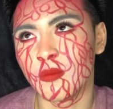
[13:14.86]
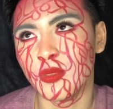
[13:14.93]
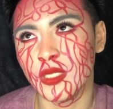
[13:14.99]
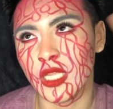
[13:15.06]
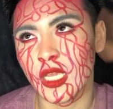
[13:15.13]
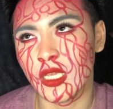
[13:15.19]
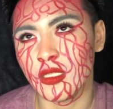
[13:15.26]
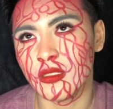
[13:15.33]

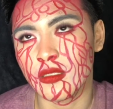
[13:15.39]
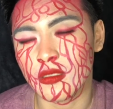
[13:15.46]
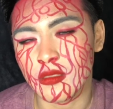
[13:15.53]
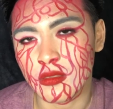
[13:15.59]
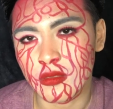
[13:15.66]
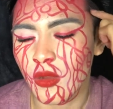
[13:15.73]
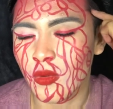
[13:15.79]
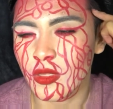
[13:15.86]
bleed.
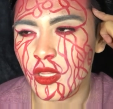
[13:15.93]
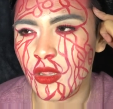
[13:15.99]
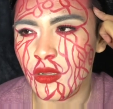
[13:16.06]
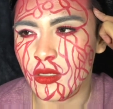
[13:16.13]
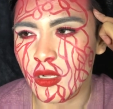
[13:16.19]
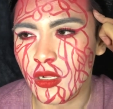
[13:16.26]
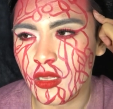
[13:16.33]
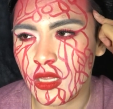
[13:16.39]
What do
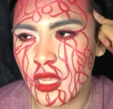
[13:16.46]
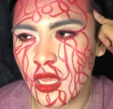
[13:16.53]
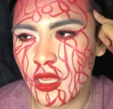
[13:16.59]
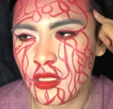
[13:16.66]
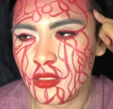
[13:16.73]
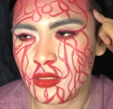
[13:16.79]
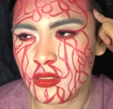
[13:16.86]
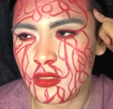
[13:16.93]
you call that?